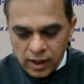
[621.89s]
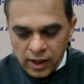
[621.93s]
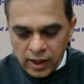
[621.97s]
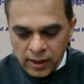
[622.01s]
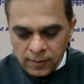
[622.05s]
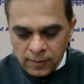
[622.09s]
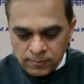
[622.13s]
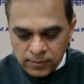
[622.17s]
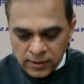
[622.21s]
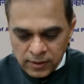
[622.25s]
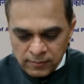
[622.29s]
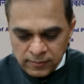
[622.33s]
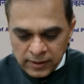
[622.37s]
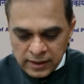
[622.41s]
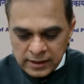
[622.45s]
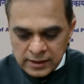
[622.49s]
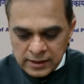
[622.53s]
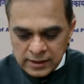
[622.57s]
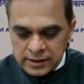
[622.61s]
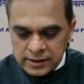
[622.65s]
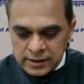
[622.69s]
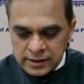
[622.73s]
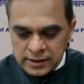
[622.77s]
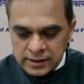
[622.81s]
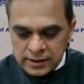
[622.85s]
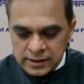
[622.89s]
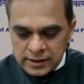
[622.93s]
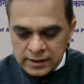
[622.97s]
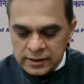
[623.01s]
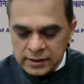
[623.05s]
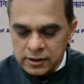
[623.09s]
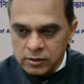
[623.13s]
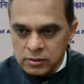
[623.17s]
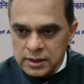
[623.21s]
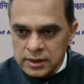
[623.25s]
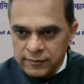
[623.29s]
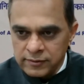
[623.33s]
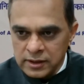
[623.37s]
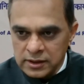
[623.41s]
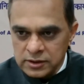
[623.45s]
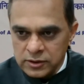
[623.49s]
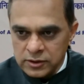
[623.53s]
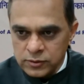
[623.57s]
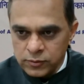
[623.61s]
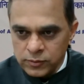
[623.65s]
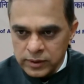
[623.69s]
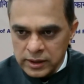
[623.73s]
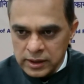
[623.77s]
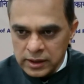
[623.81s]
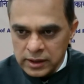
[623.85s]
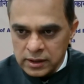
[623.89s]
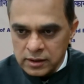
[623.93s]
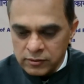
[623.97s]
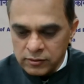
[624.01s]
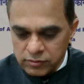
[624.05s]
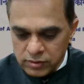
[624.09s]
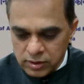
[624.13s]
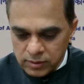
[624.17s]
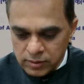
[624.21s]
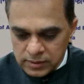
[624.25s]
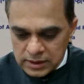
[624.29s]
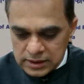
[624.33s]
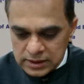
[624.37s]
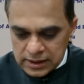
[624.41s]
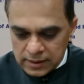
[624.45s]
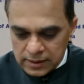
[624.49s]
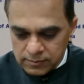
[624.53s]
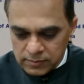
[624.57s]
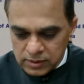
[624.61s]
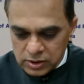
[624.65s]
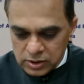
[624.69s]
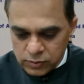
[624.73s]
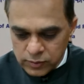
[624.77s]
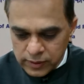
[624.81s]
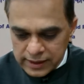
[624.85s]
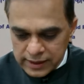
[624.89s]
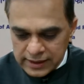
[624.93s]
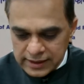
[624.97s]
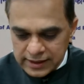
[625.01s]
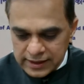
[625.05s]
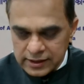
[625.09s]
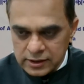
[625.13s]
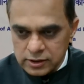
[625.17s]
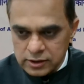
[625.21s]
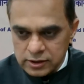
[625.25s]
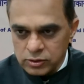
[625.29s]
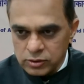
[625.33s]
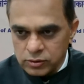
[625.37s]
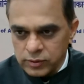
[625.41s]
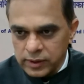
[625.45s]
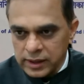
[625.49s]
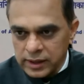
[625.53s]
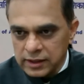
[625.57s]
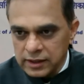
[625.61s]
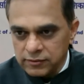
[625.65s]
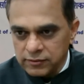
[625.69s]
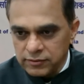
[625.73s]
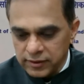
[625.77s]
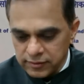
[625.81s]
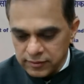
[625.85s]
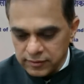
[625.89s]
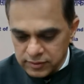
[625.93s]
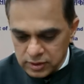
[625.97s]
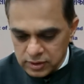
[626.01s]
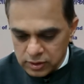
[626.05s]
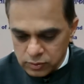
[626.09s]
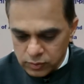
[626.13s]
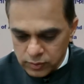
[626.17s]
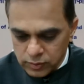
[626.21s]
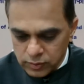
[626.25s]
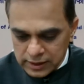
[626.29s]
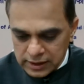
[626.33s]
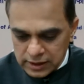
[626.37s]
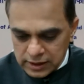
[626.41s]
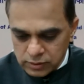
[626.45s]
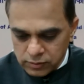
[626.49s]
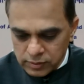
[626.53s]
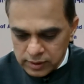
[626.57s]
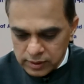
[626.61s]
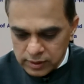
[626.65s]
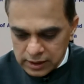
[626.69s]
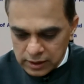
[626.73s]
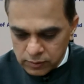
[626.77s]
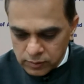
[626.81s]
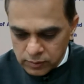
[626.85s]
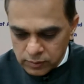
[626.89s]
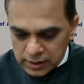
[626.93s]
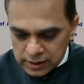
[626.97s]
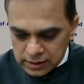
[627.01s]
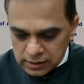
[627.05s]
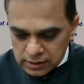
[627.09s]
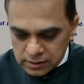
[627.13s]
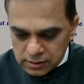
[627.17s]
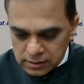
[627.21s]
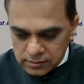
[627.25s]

implemented Good Governance Week from December 20th to 25th, 2021.